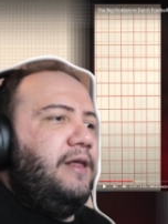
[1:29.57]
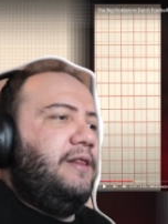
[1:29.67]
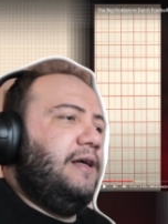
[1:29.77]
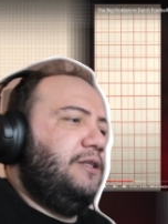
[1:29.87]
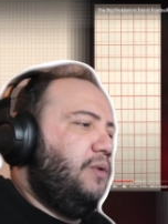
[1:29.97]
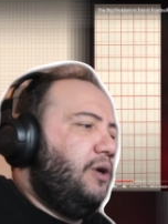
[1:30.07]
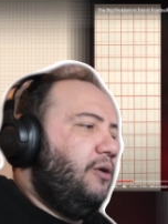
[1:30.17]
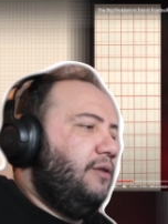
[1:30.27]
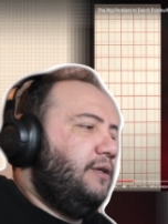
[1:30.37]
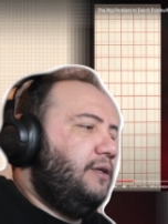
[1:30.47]
That's where
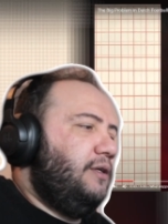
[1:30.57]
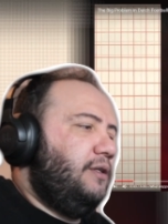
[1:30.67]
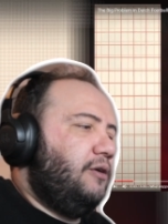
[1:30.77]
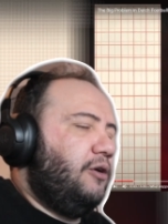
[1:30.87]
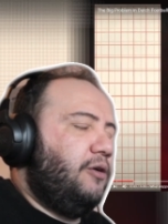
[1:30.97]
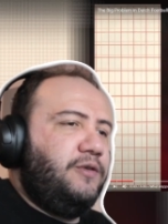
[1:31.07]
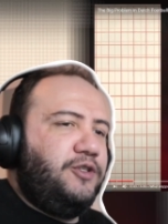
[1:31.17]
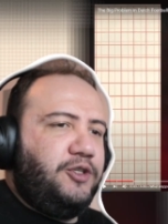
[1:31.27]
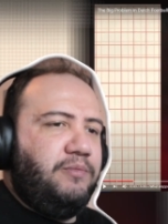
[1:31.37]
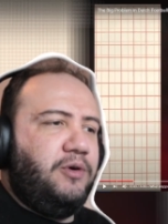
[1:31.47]
all the
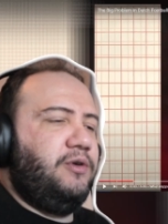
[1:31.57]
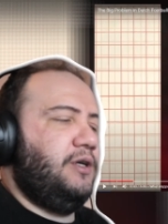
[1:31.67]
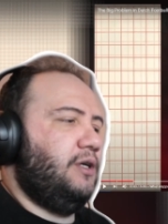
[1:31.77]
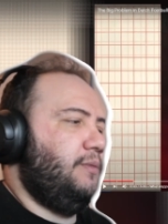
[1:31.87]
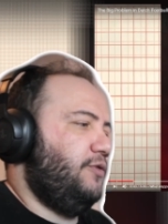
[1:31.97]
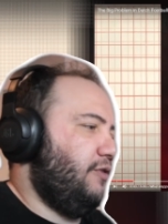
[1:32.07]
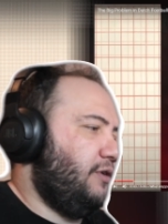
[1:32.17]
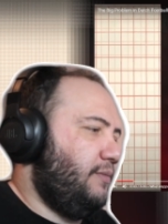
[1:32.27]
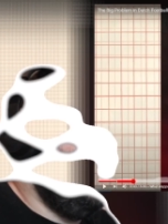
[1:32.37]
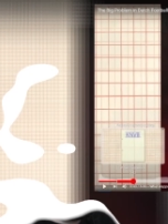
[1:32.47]
orange smoke comes from.